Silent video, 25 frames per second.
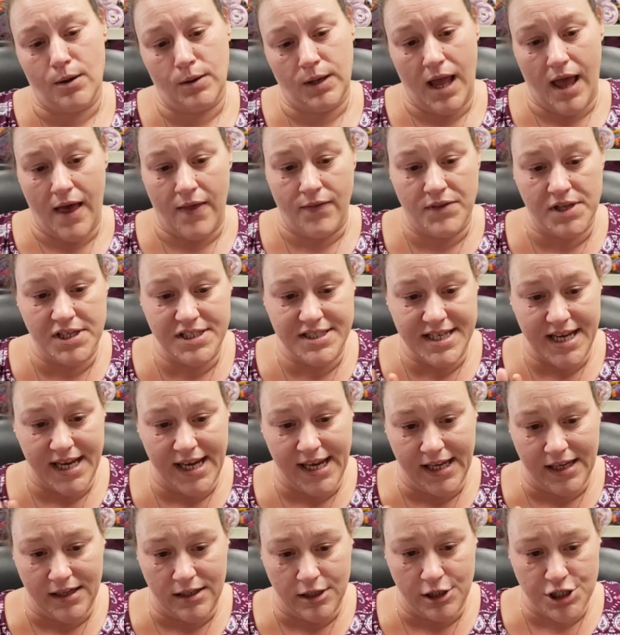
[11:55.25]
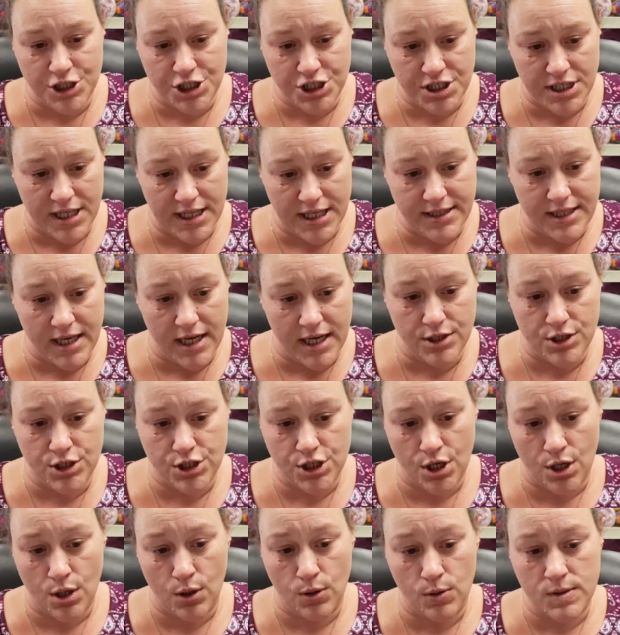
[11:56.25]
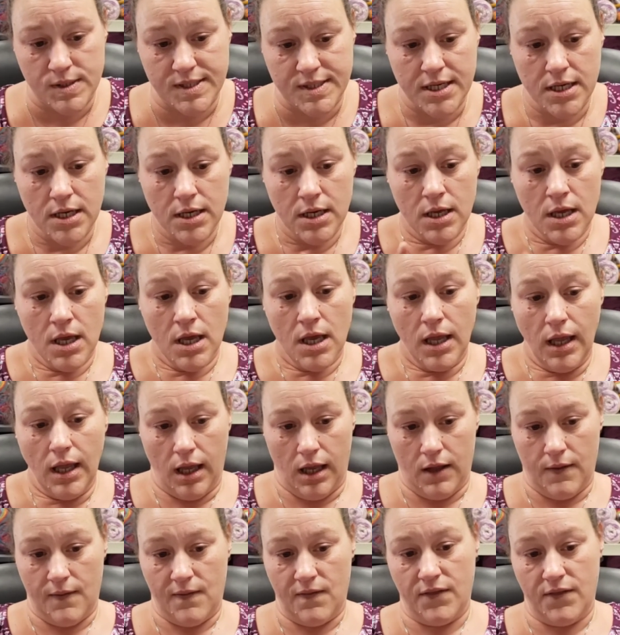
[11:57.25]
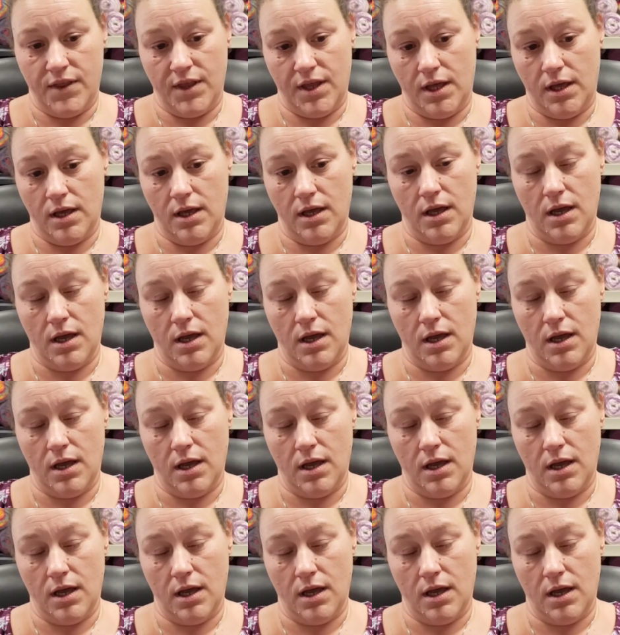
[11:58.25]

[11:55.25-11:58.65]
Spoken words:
and the tannish that they chose in the